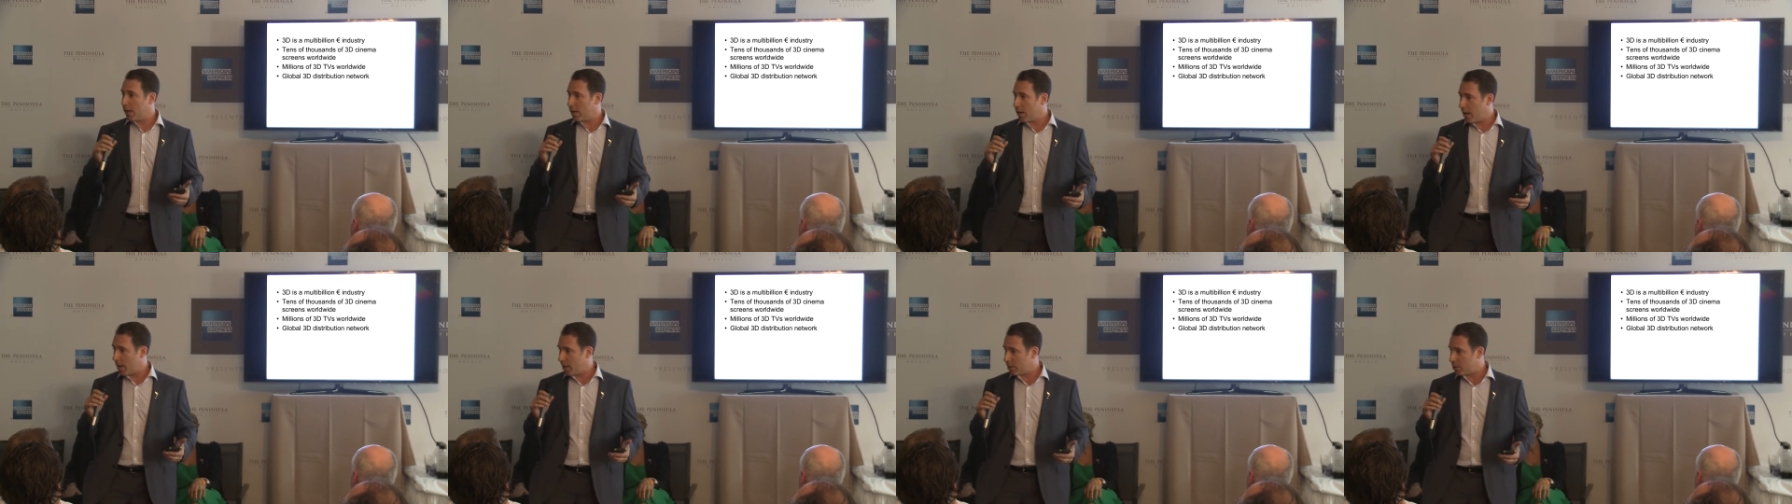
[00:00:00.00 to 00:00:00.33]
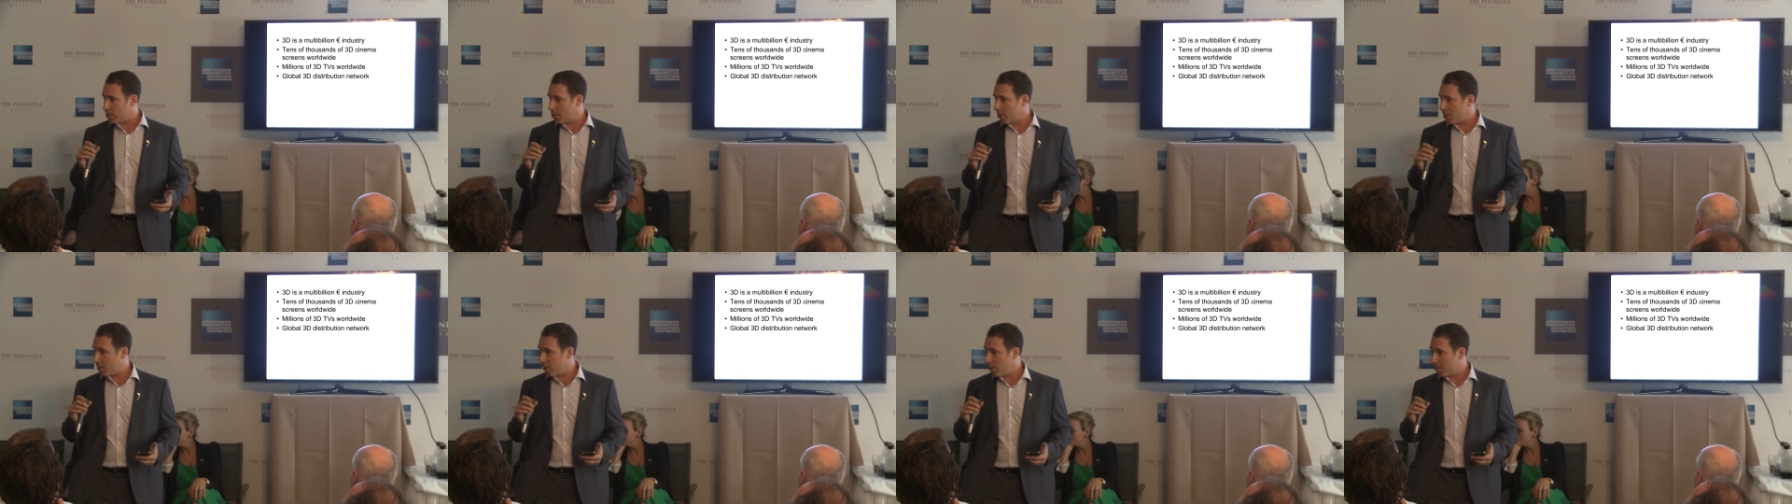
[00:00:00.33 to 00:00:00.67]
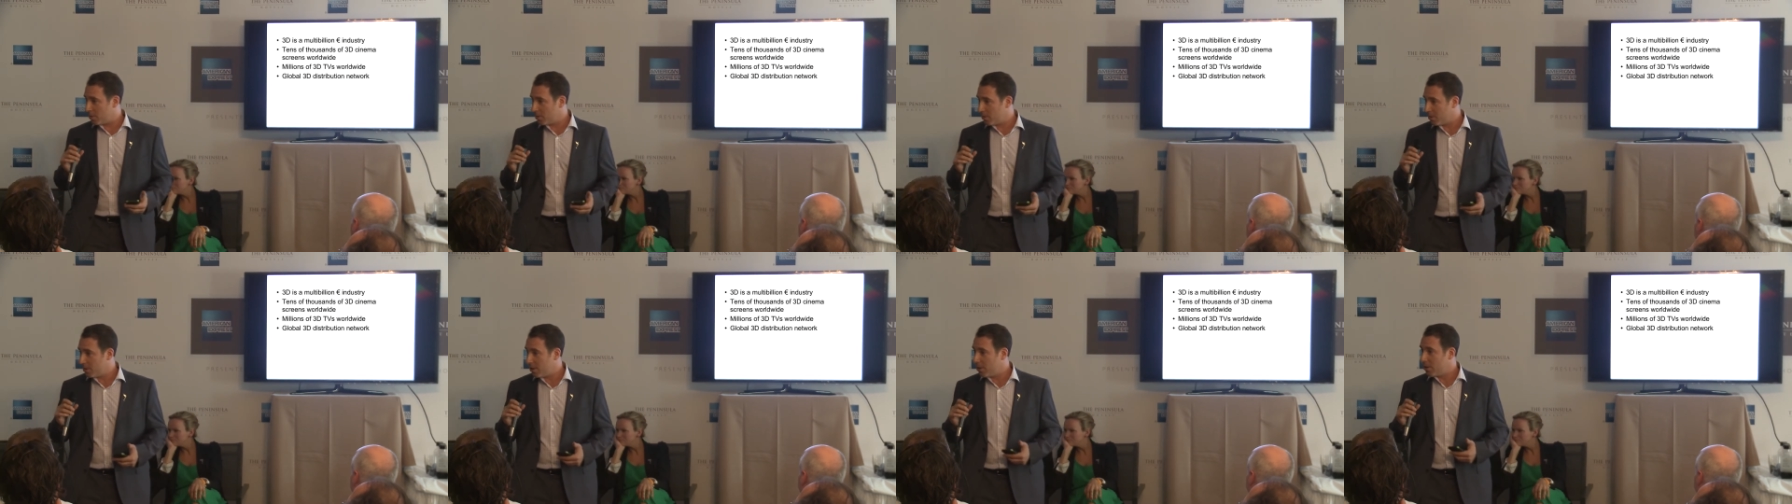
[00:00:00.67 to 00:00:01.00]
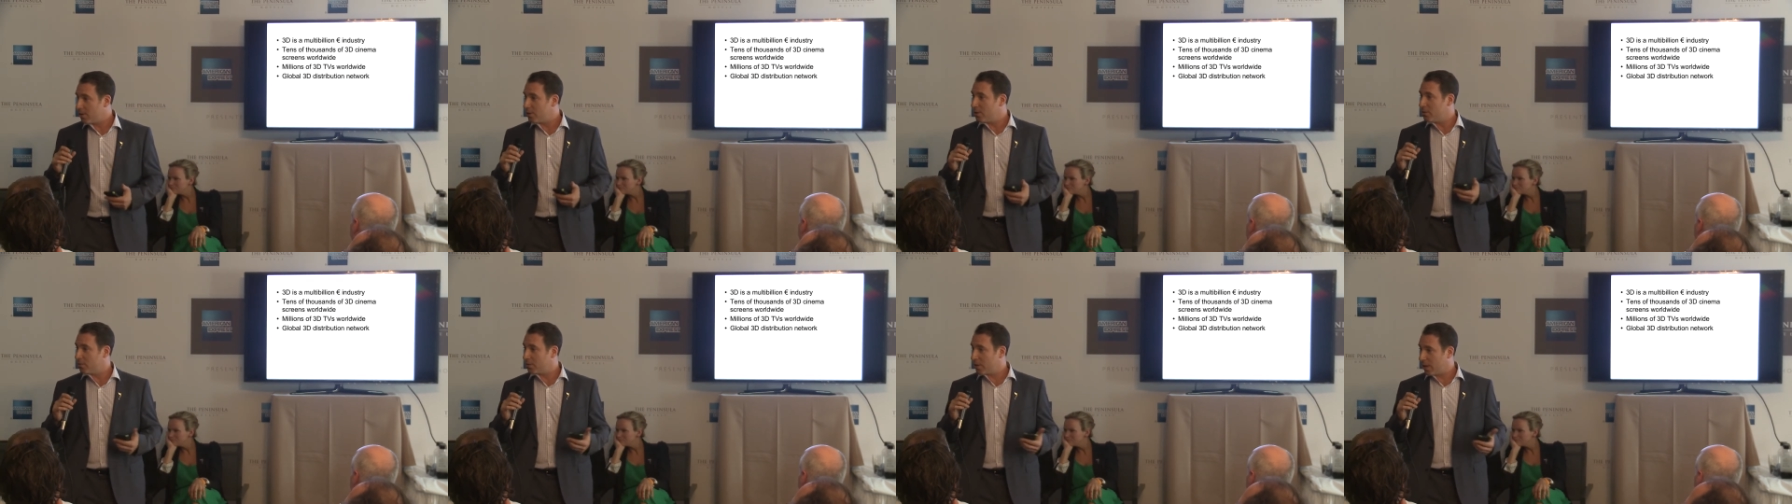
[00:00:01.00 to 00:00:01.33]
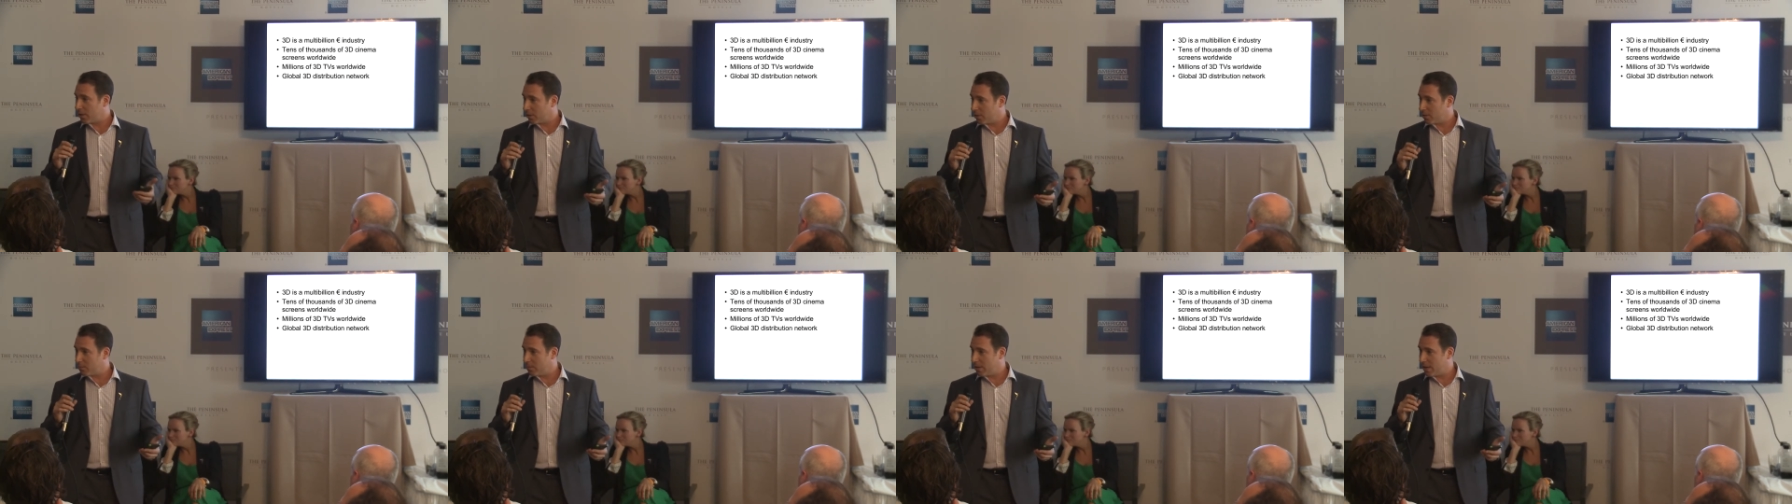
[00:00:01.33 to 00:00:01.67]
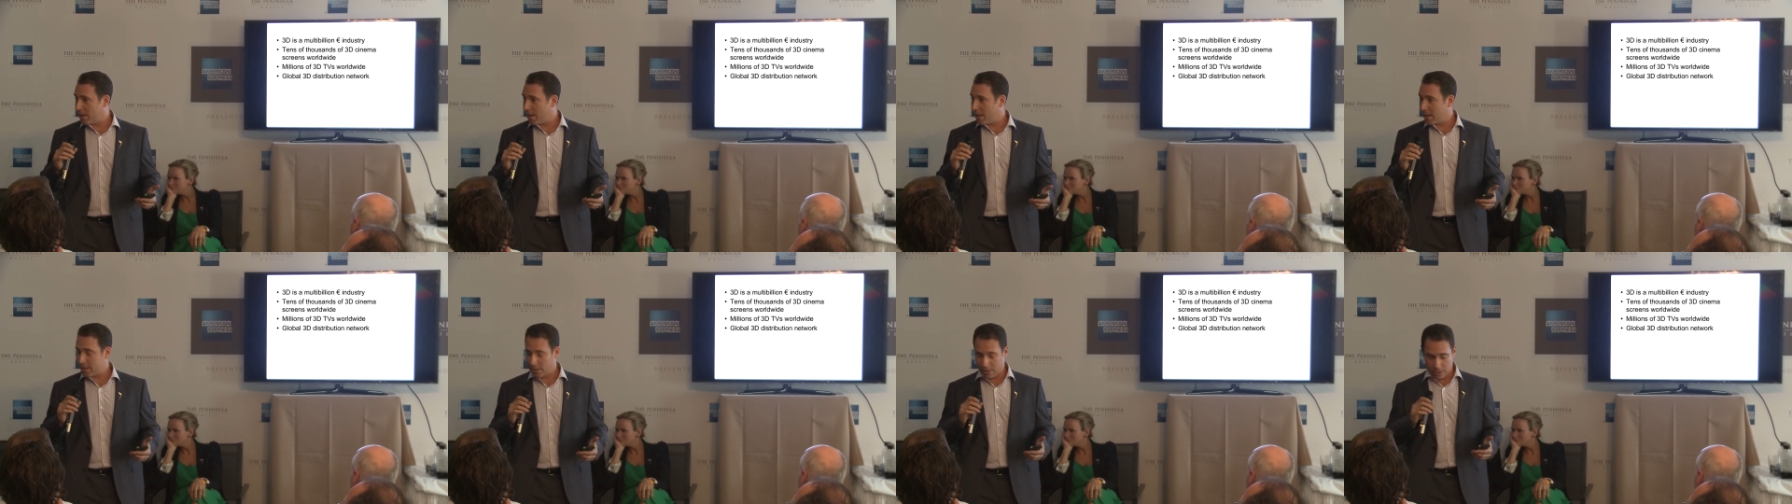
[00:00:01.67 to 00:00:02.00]
Nat Geo, you've got three
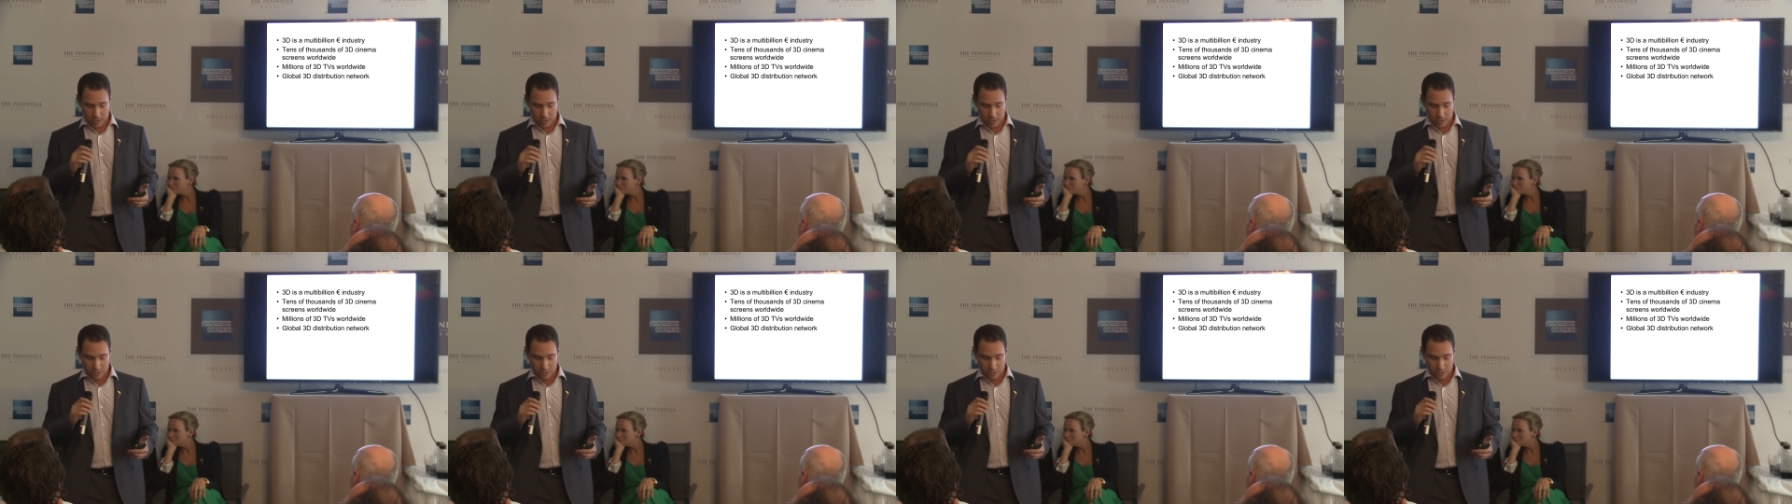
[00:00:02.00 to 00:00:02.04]
net.